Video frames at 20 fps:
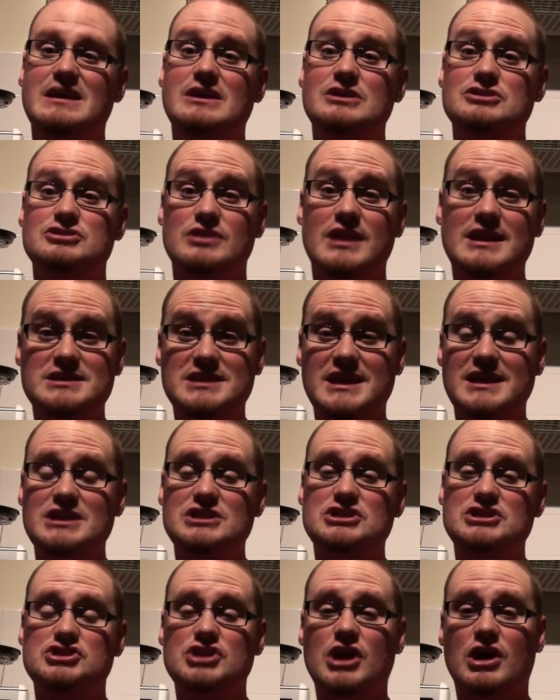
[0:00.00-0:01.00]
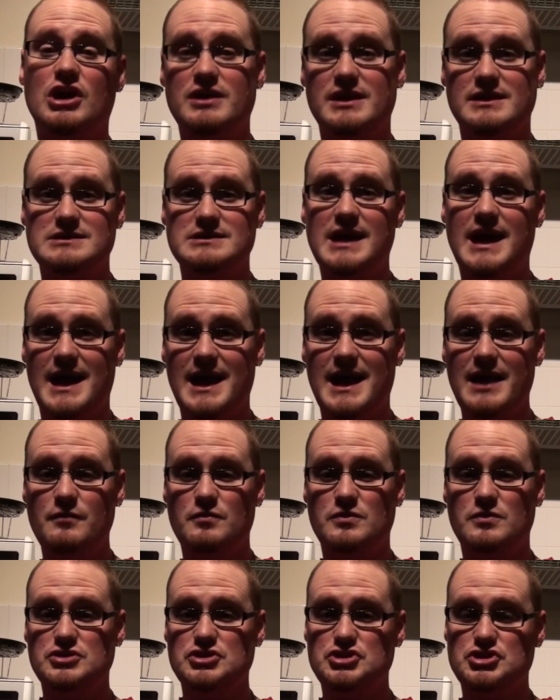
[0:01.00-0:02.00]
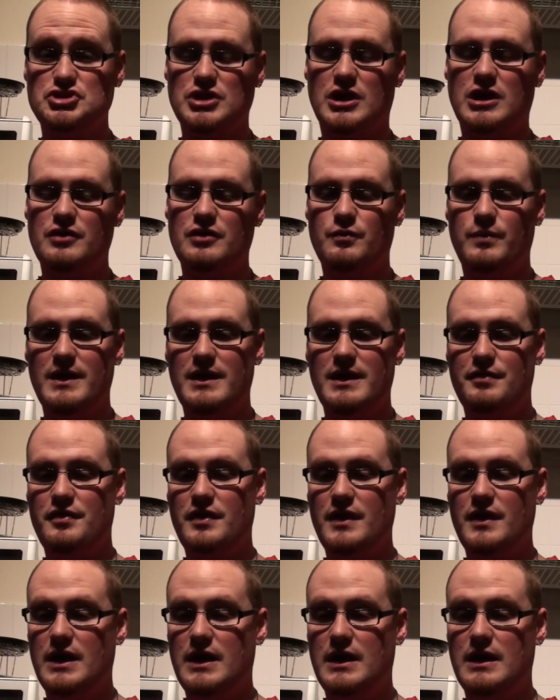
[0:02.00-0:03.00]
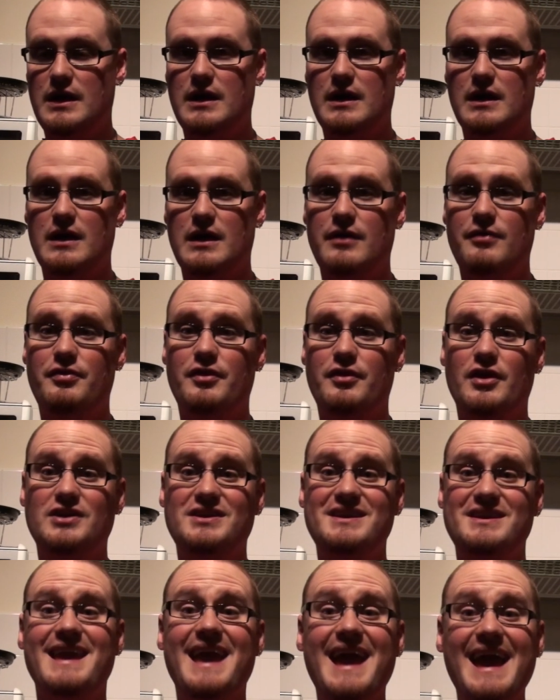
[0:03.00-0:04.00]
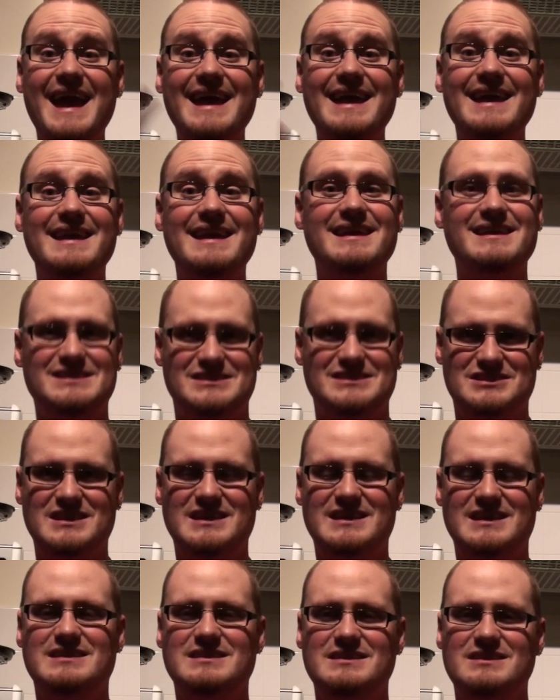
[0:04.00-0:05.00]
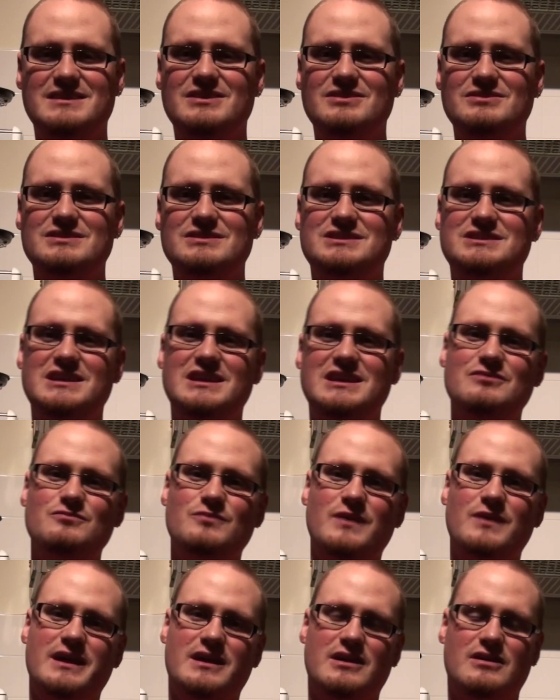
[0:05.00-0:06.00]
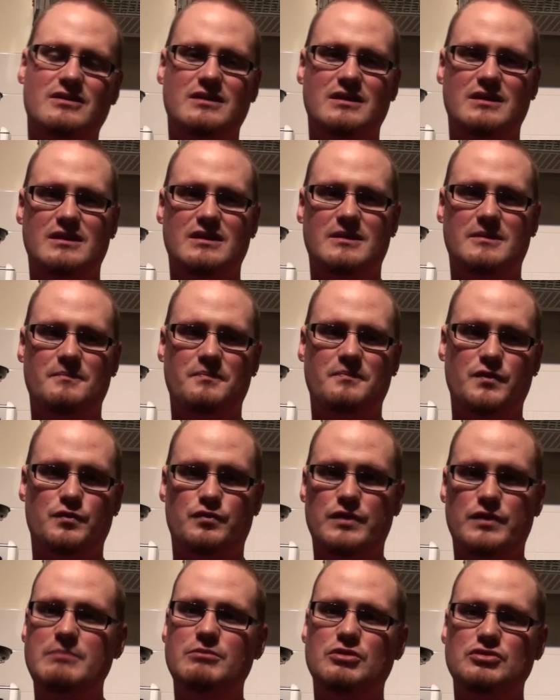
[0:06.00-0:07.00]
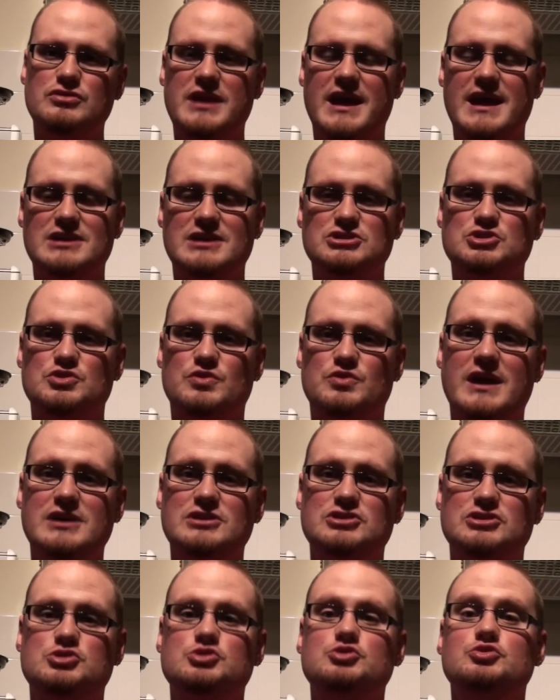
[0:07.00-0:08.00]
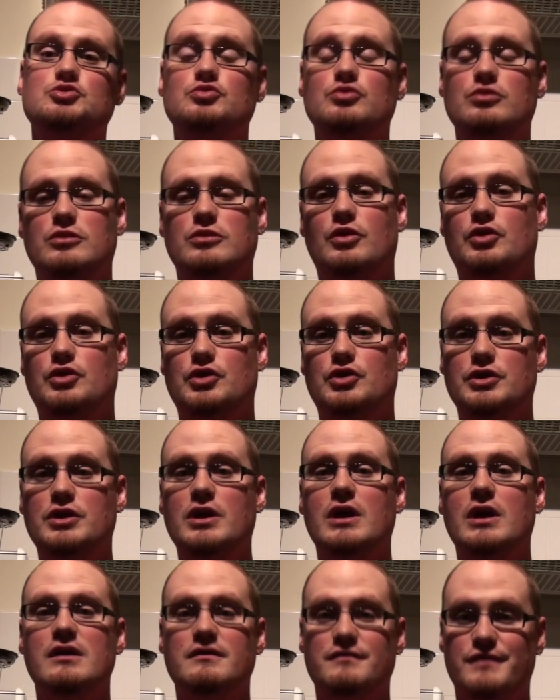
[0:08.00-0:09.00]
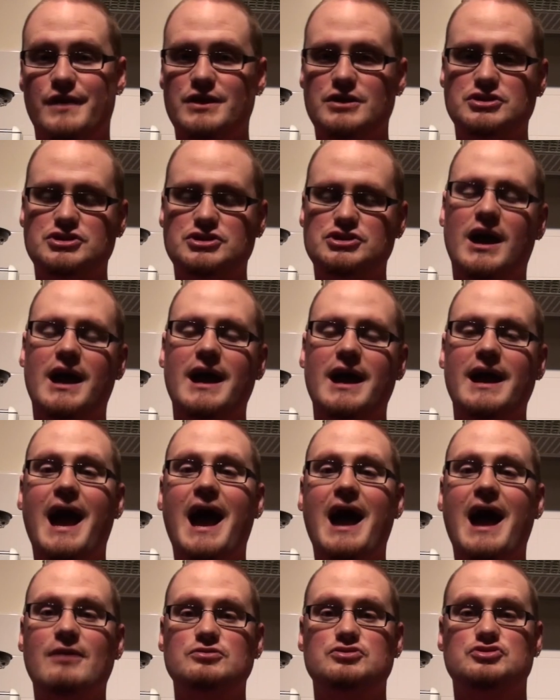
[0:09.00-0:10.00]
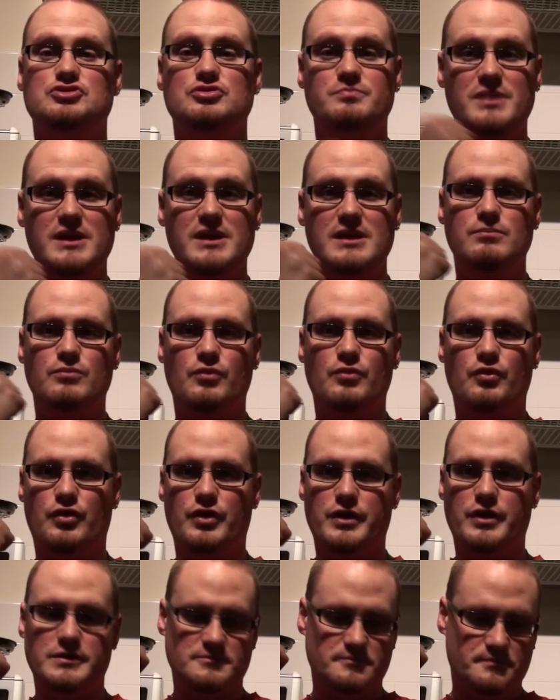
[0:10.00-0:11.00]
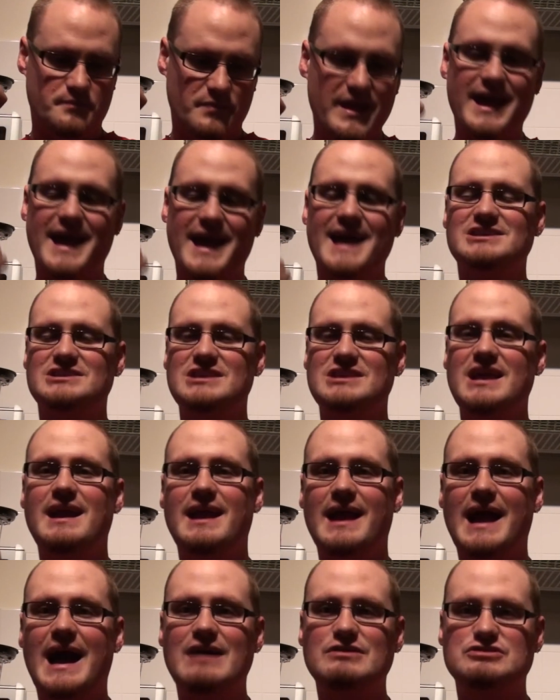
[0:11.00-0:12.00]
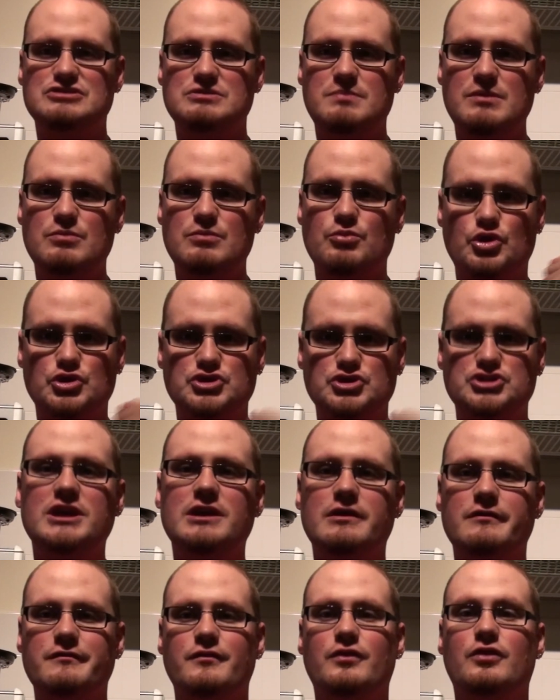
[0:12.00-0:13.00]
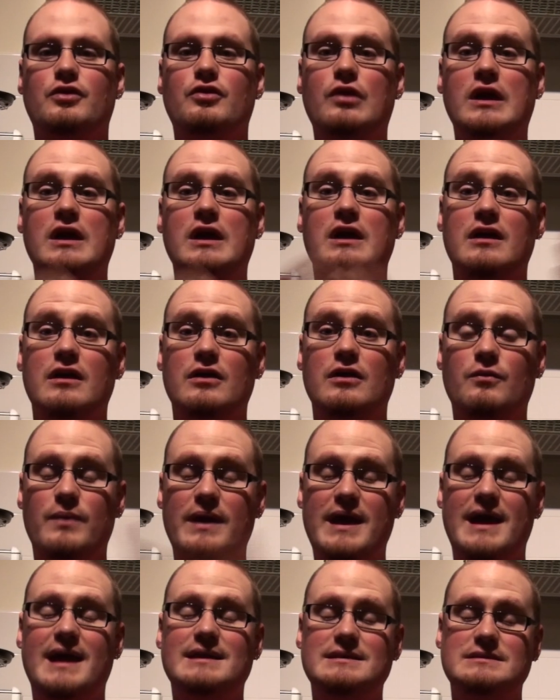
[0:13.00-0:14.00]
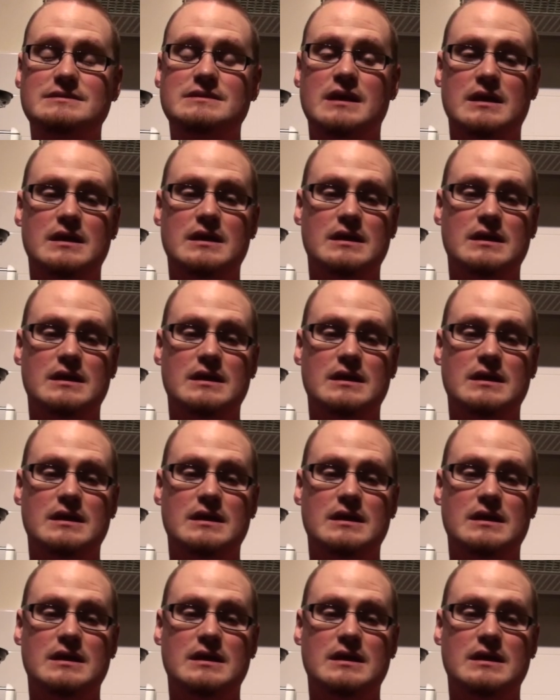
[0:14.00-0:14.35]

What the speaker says: So let's get it started. I want to start with the yay scene. You know, the scene where Rainbow Dash tries to learn Fluttershy how to be more ecstatic, how to be more cheerful when